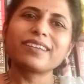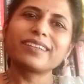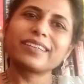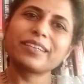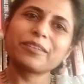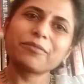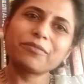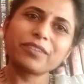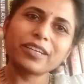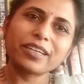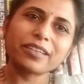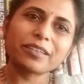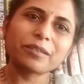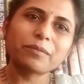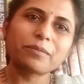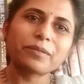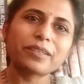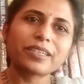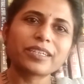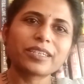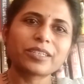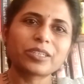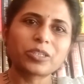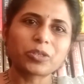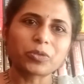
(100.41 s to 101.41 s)

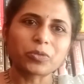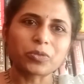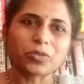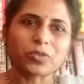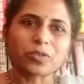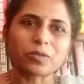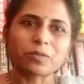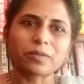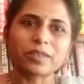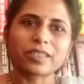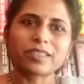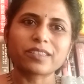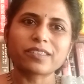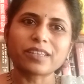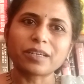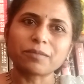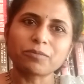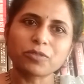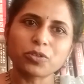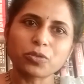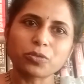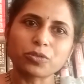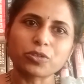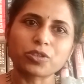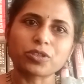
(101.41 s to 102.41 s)
Invariably, it used to be
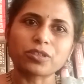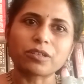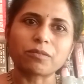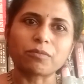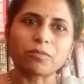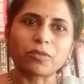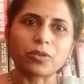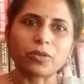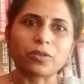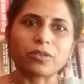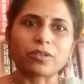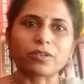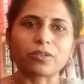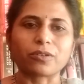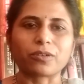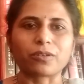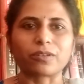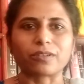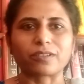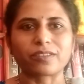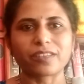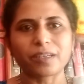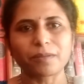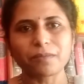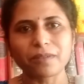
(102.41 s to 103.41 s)
some social more
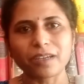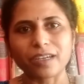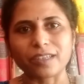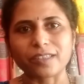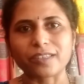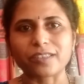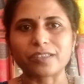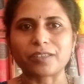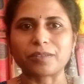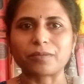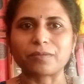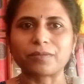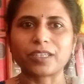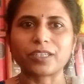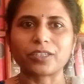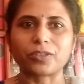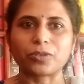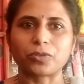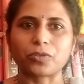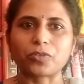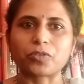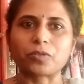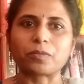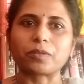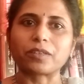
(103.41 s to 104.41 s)
or some custom that
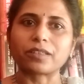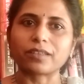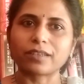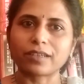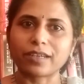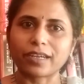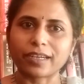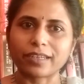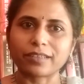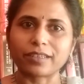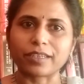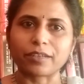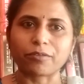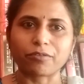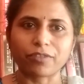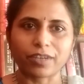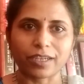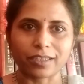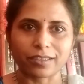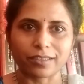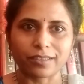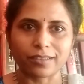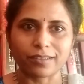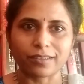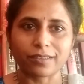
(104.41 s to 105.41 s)
used to be the guiding
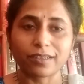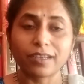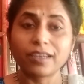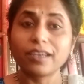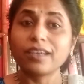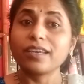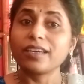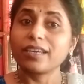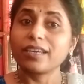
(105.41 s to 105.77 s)
factor.